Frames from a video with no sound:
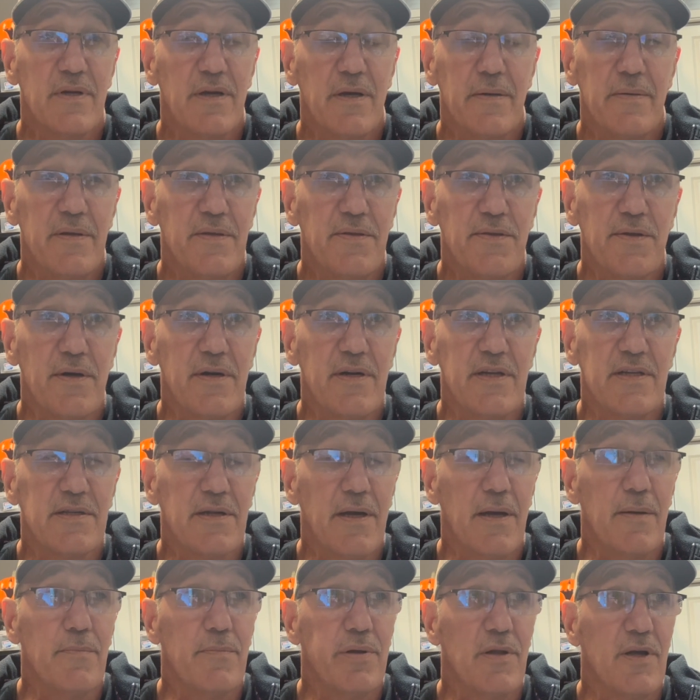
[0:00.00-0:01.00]
I mean,
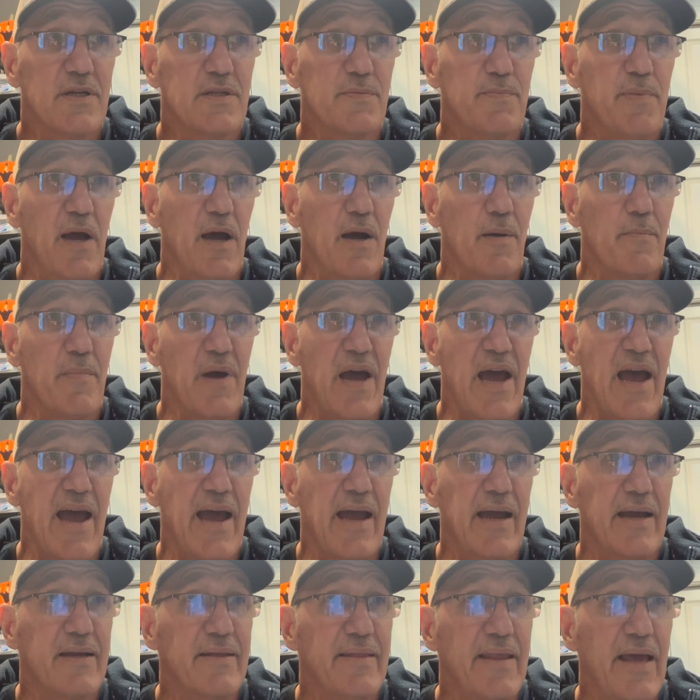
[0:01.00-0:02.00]
30-something plus pound
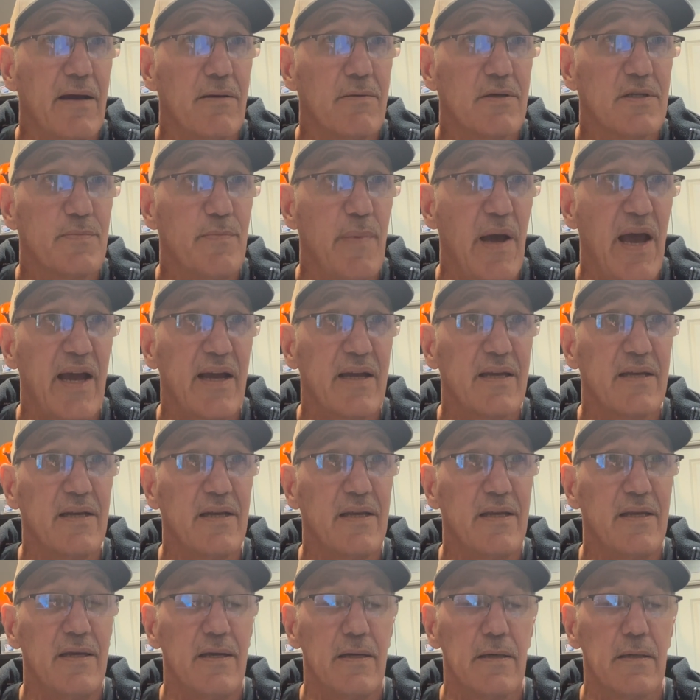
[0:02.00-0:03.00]
bag, and that was back in a
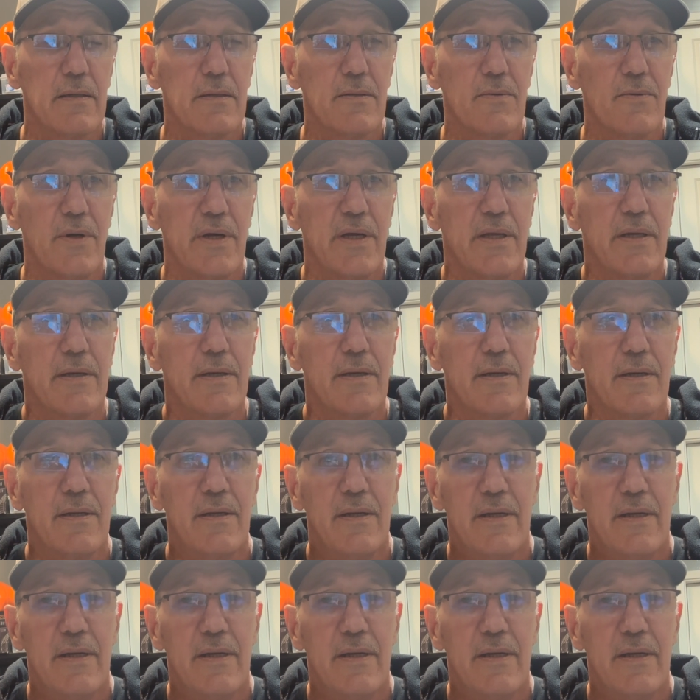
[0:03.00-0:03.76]
year when